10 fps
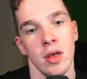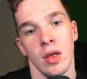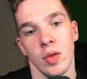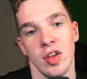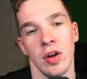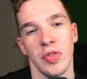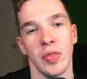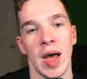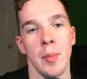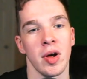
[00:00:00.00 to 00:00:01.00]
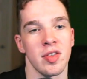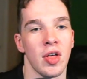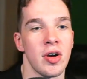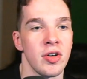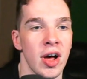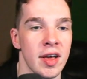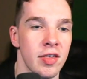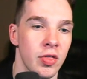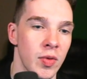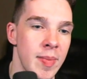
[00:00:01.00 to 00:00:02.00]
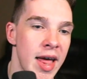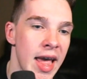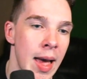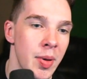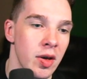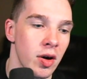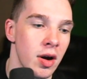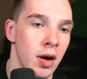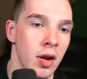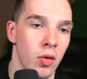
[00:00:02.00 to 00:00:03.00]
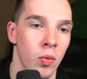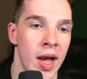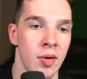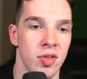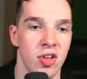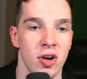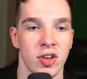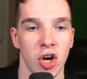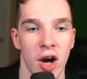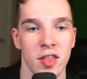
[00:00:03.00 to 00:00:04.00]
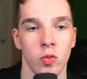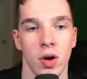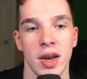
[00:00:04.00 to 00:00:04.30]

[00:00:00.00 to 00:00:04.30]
We'll start off with Landmark Slaughter Docks, 3-mana epic card, round start, toss one.